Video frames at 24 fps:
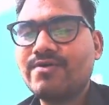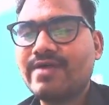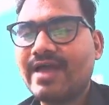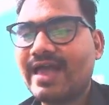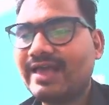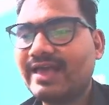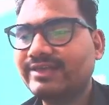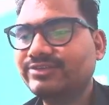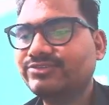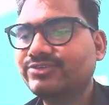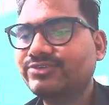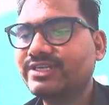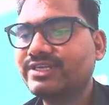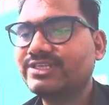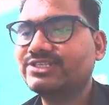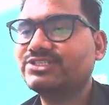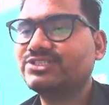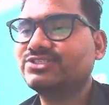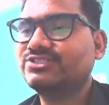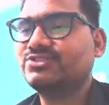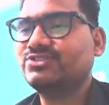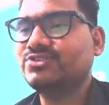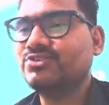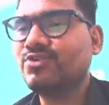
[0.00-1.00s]
answer
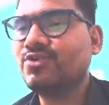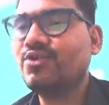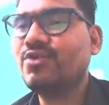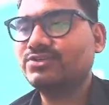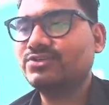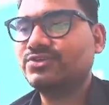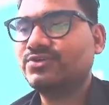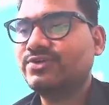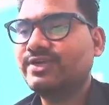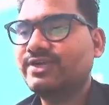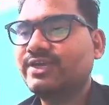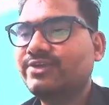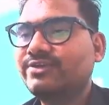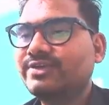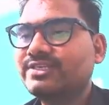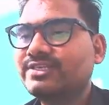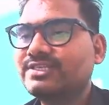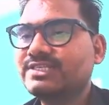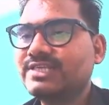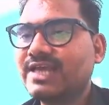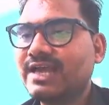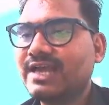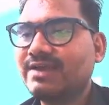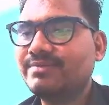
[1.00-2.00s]
is no. So here you can
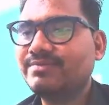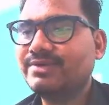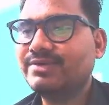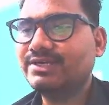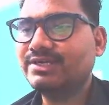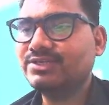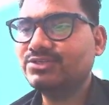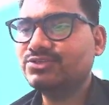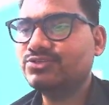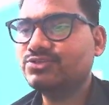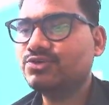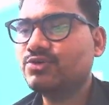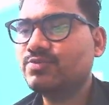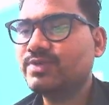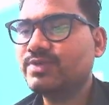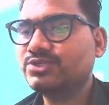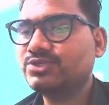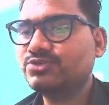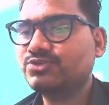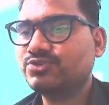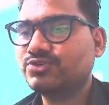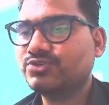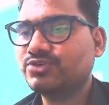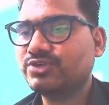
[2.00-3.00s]
see I have done so much
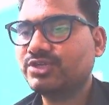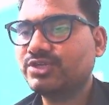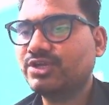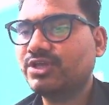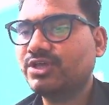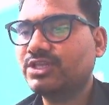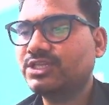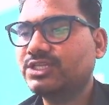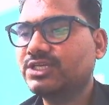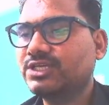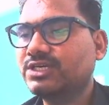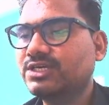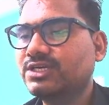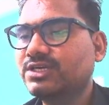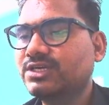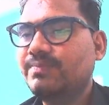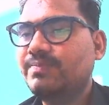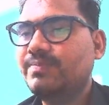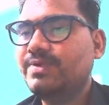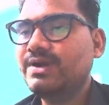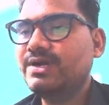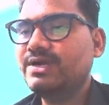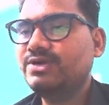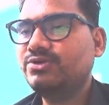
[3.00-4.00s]
tutorial on the
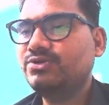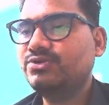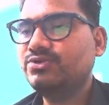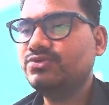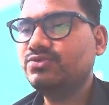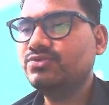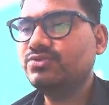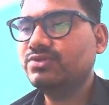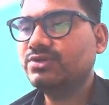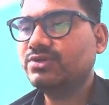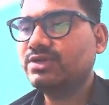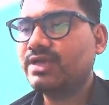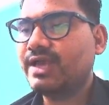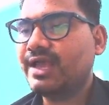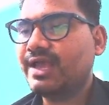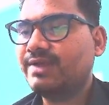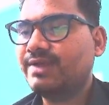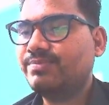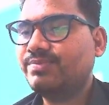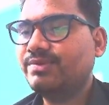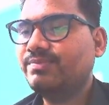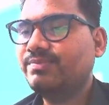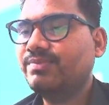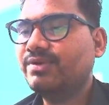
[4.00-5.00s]
PUN2
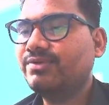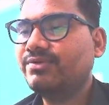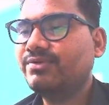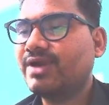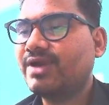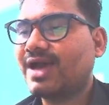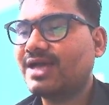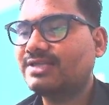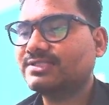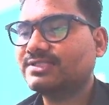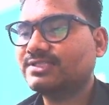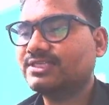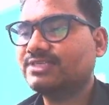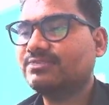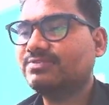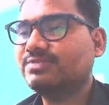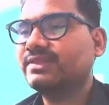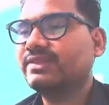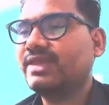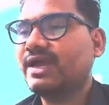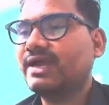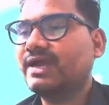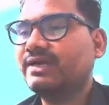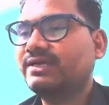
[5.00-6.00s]
and people were asking me
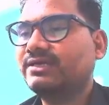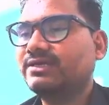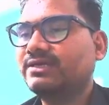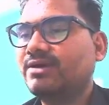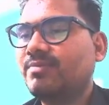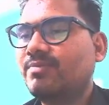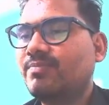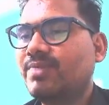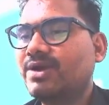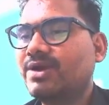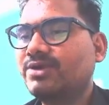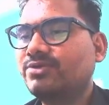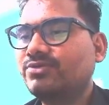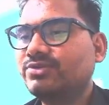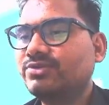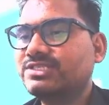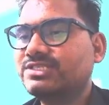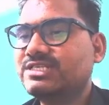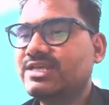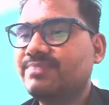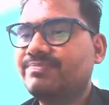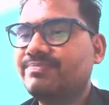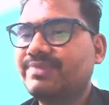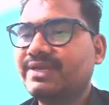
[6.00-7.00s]
that PUN2 is
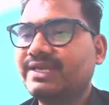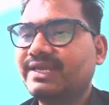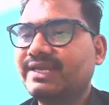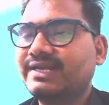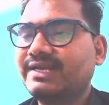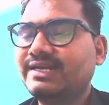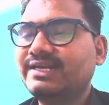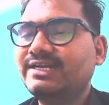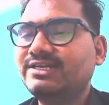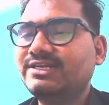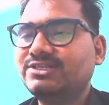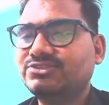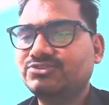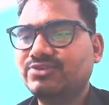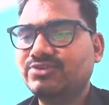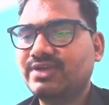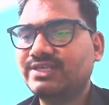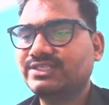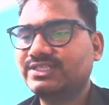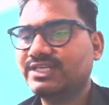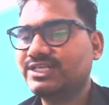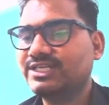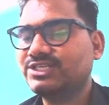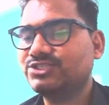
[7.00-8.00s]
deprecated. So
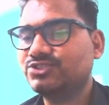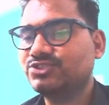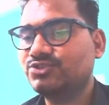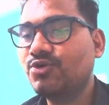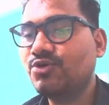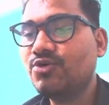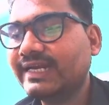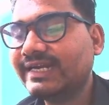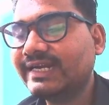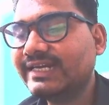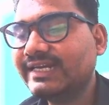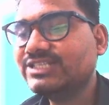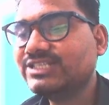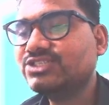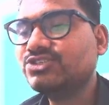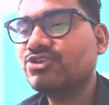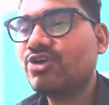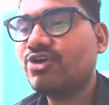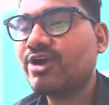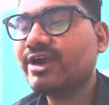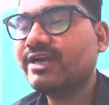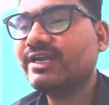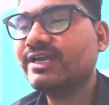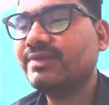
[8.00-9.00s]
answer is no. It is
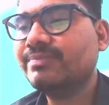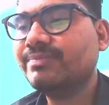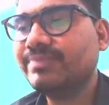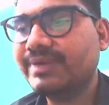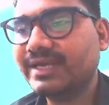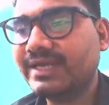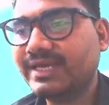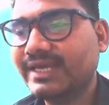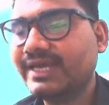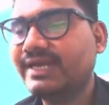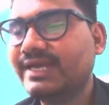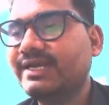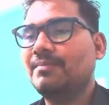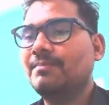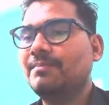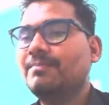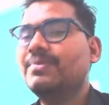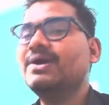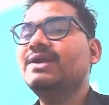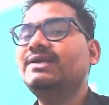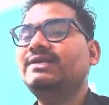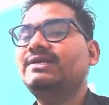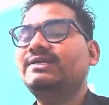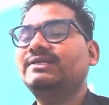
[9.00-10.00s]
not deprecated,
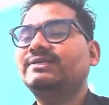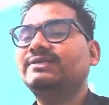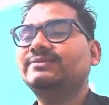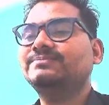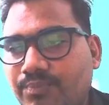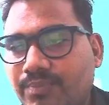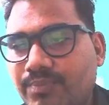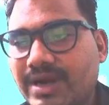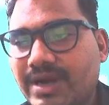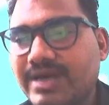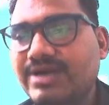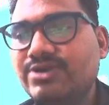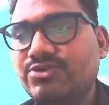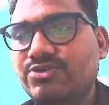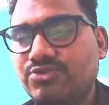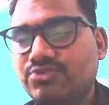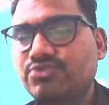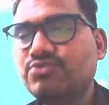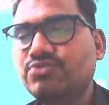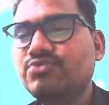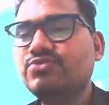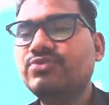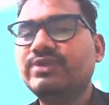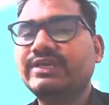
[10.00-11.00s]
but
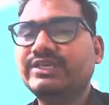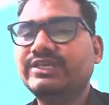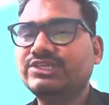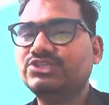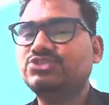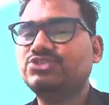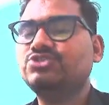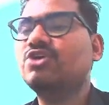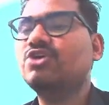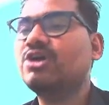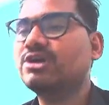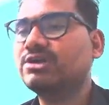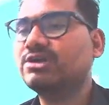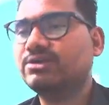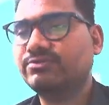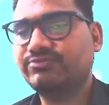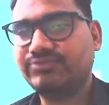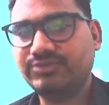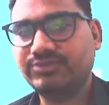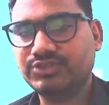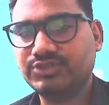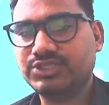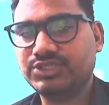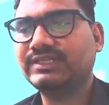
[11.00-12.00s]
PUN2 is not a
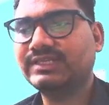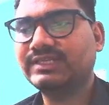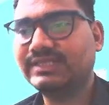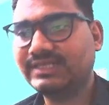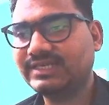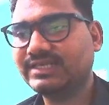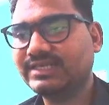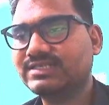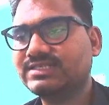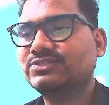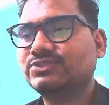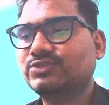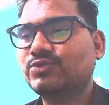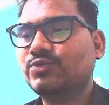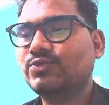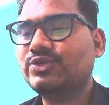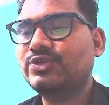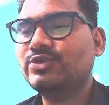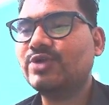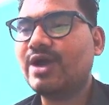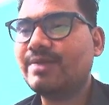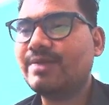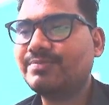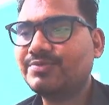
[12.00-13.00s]
future. Yes, so
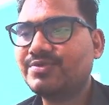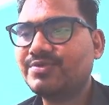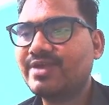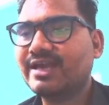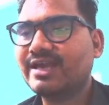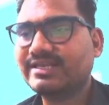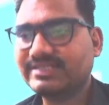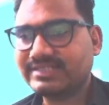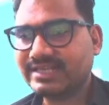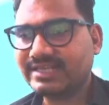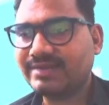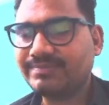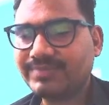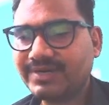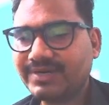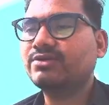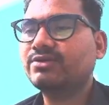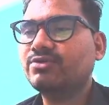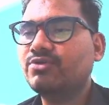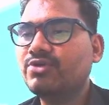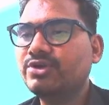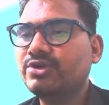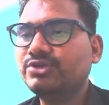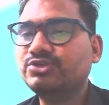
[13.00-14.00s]
you have to accept it.
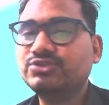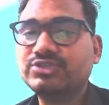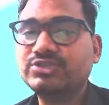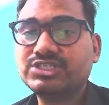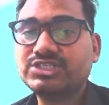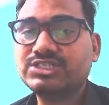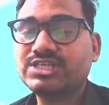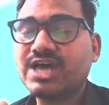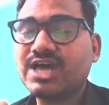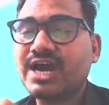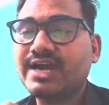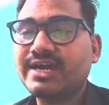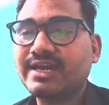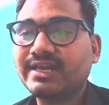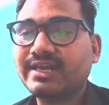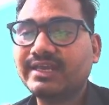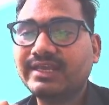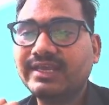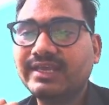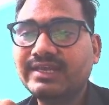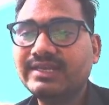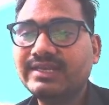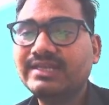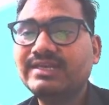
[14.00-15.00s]
Going to start
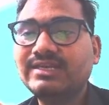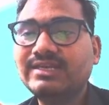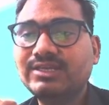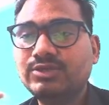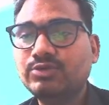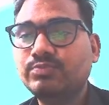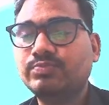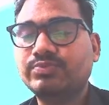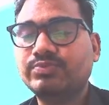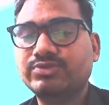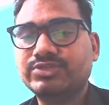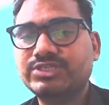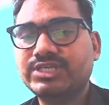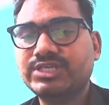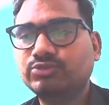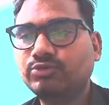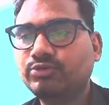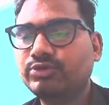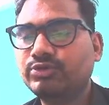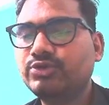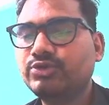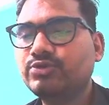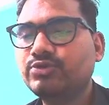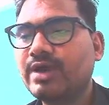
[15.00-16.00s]
any new project, so
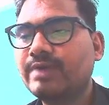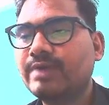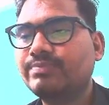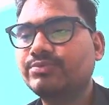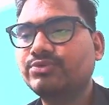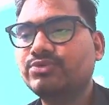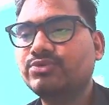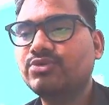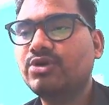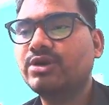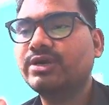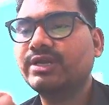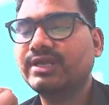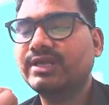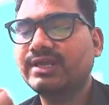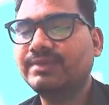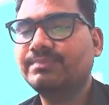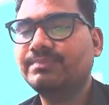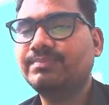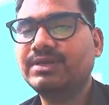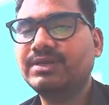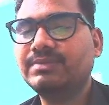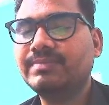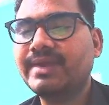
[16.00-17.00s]
you have to not
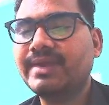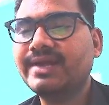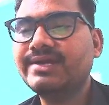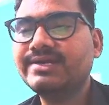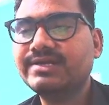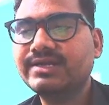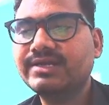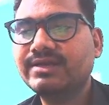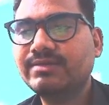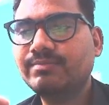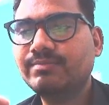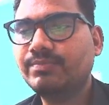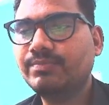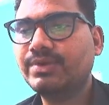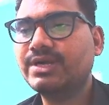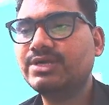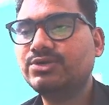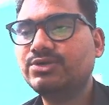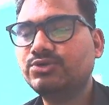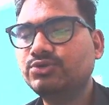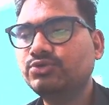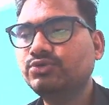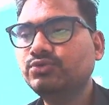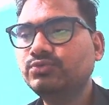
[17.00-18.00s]
implement
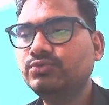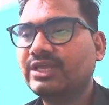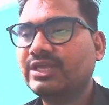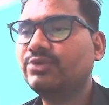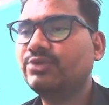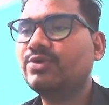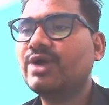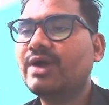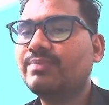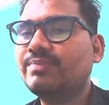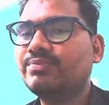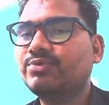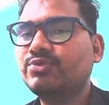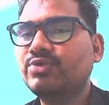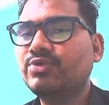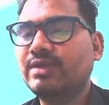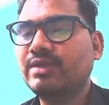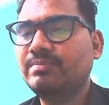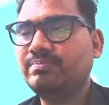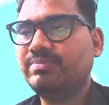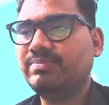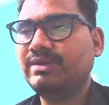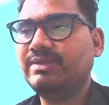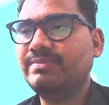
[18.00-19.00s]
PUN2. You have to
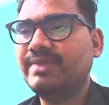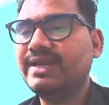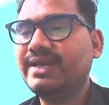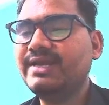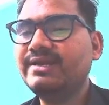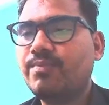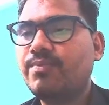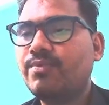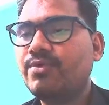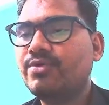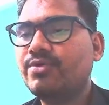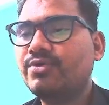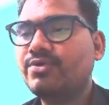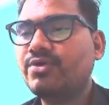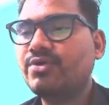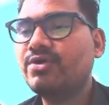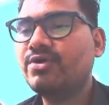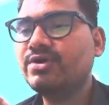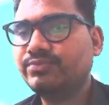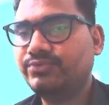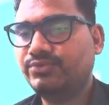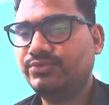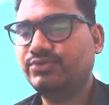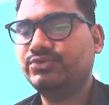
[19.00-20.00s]
implement
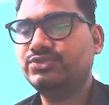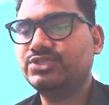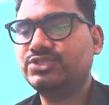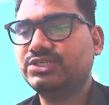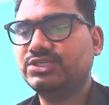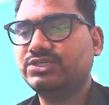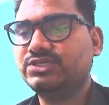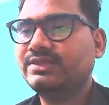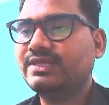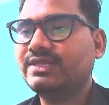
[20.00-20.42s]
Photon Fusion. They